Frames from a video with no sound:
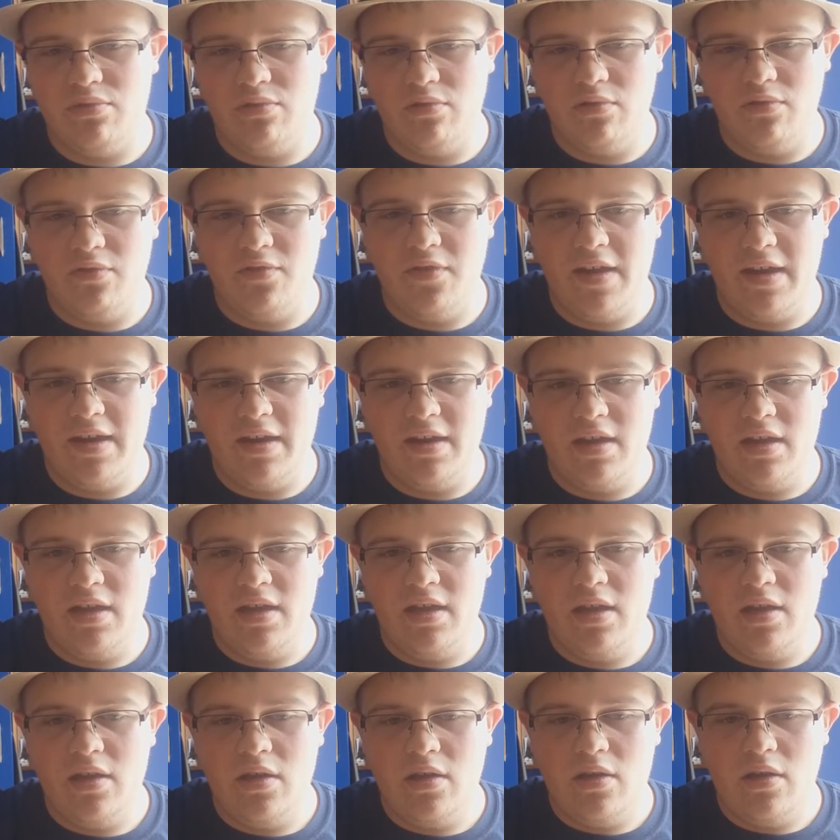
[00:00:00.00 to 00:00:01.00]
proof and
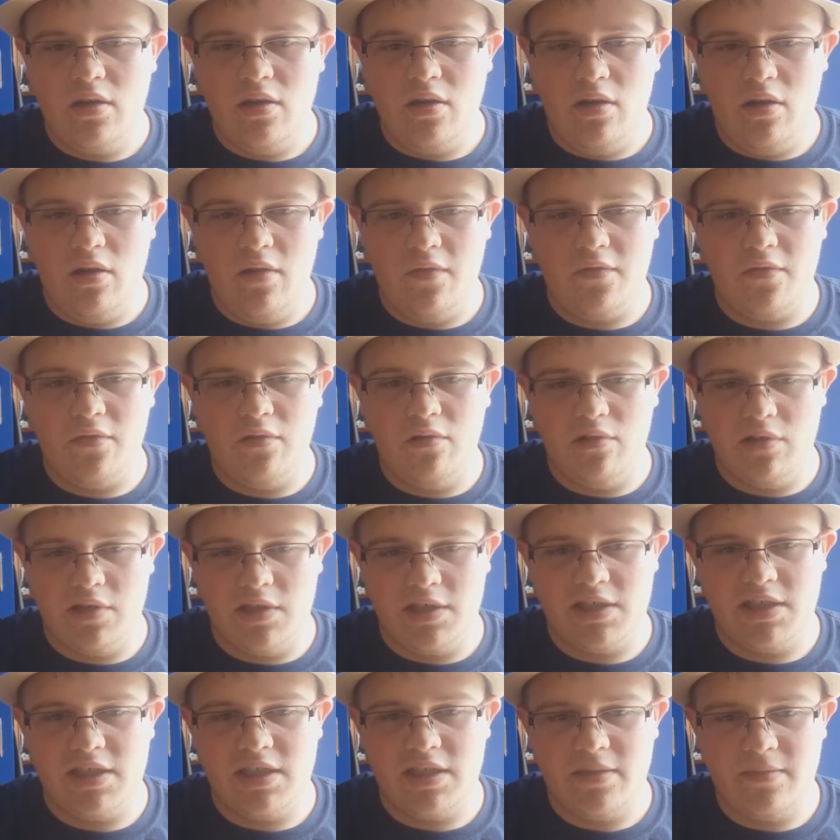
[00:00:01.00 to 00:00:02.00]
of
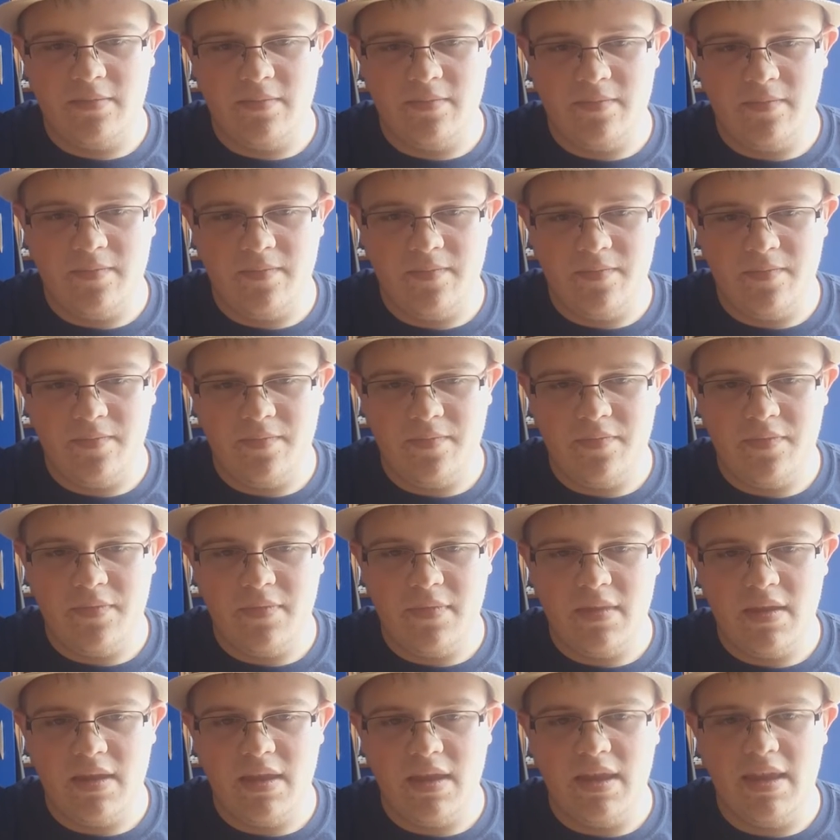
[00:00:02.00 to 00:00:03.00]
course
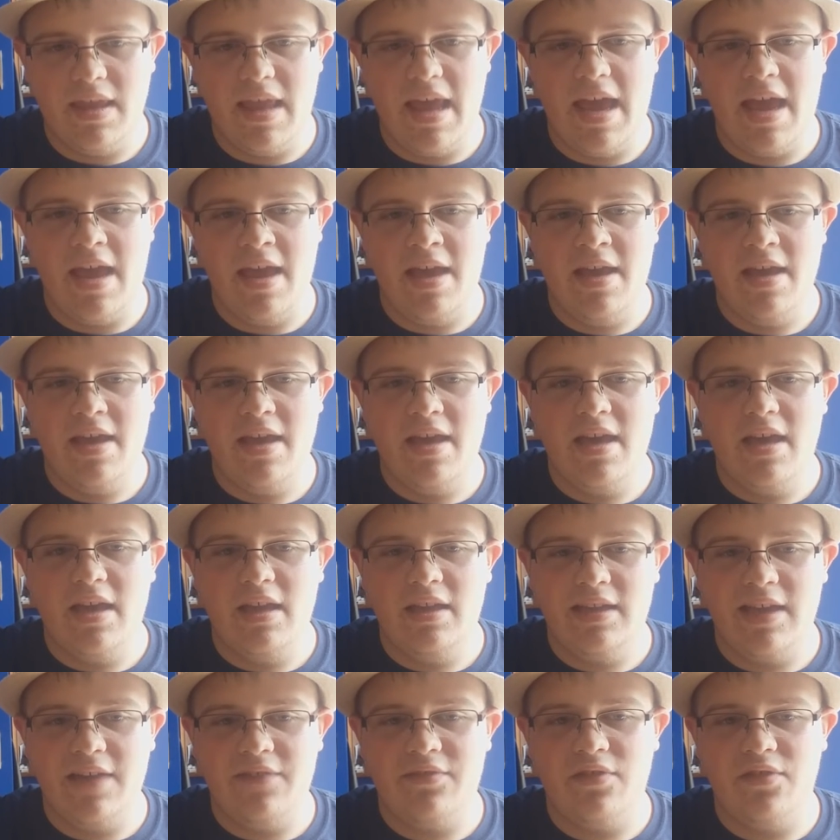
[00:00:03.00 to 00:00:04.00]
they
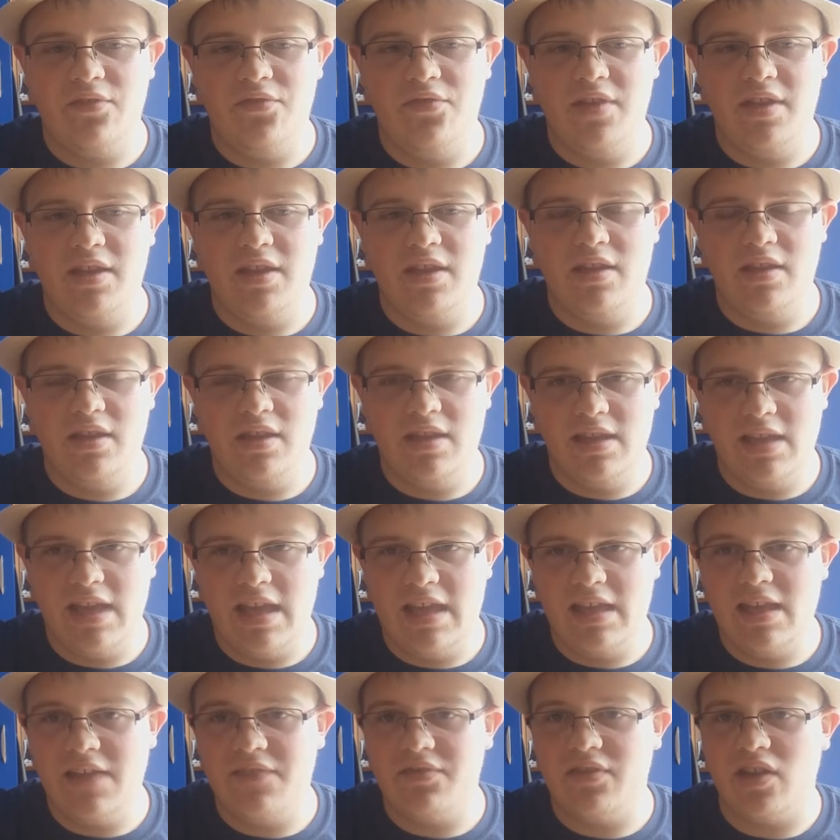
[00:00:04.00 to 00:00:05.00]
left
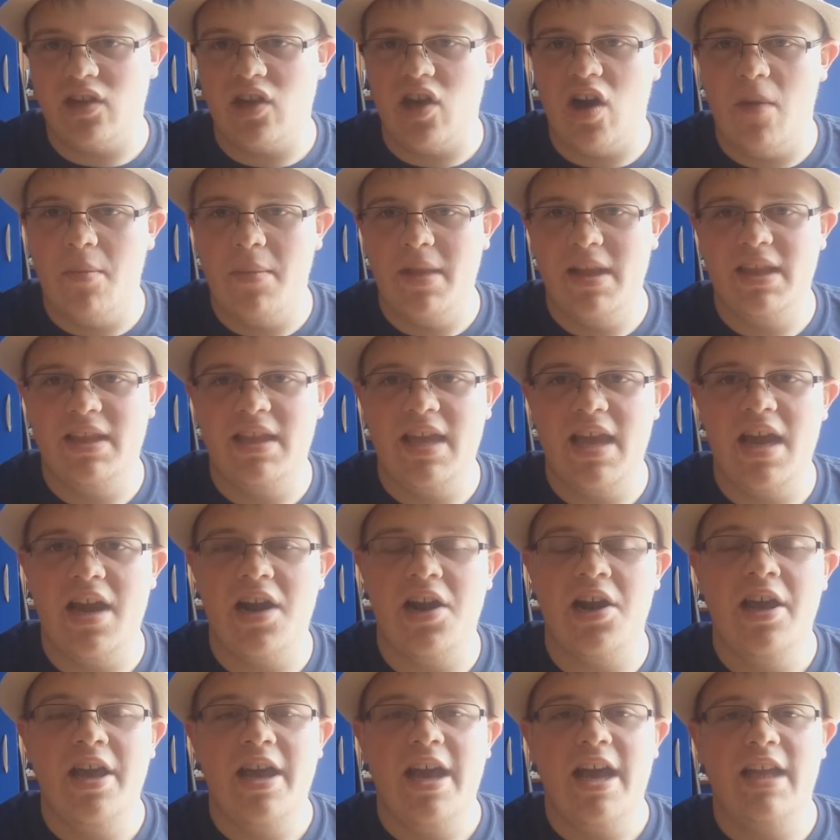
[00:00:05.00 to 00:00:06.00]
a comment
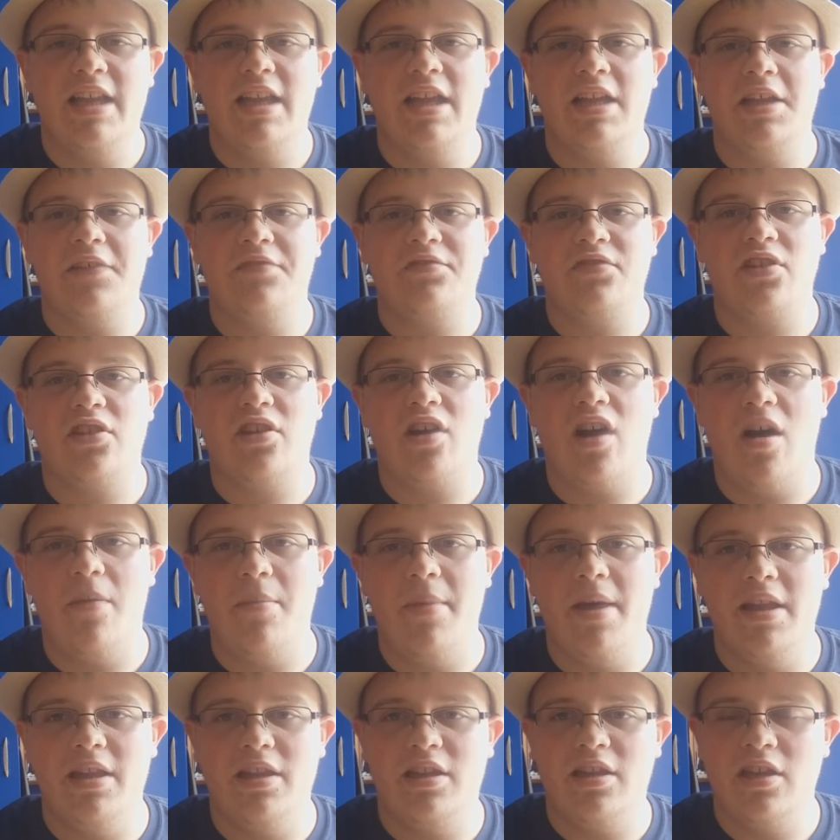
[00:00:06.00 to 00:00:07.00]
there and they left a
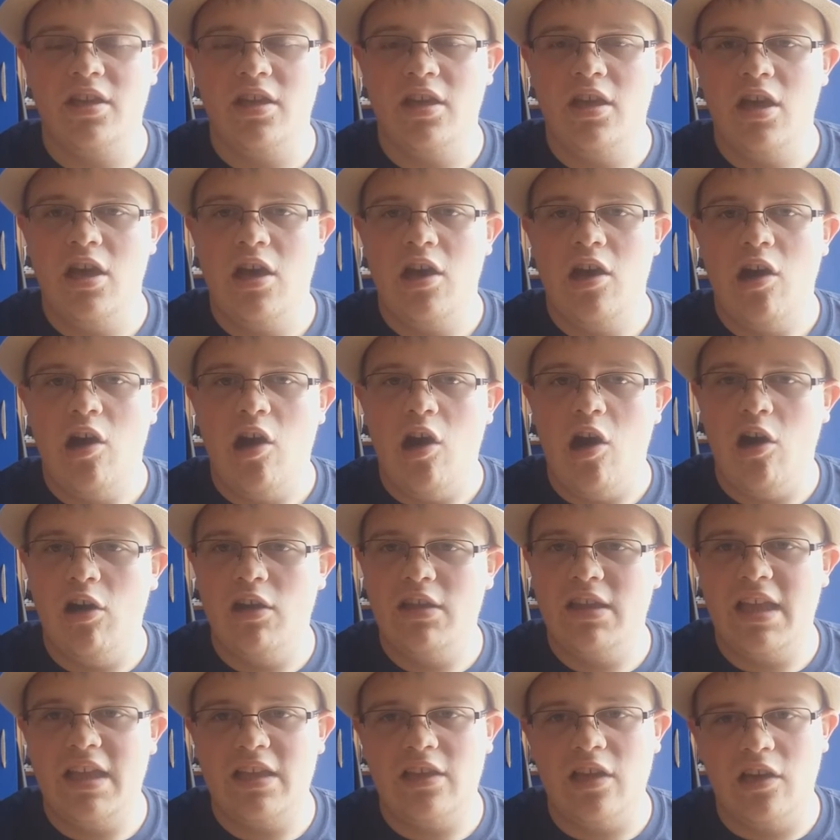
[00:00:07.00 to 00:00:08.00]
comment
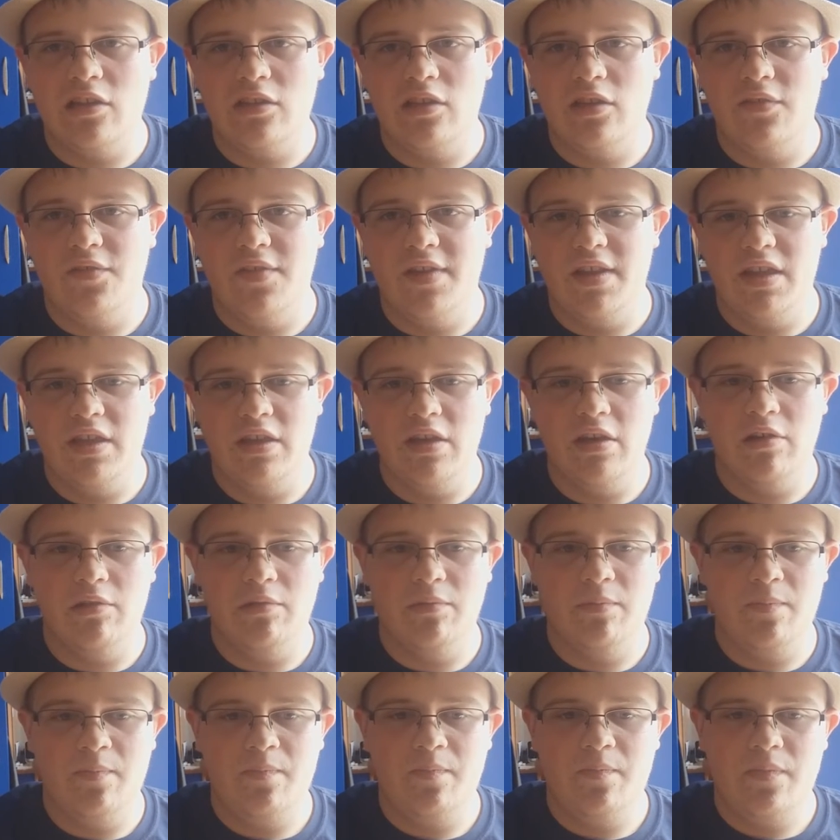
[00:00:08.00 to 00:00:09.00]
on that other
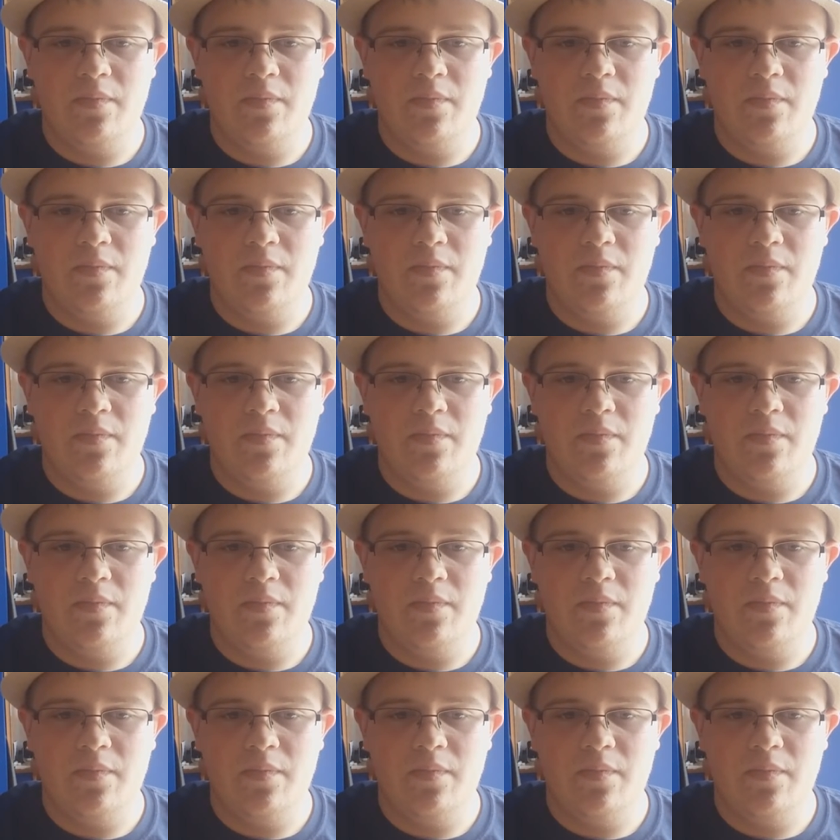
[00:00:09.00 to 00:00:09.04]
video.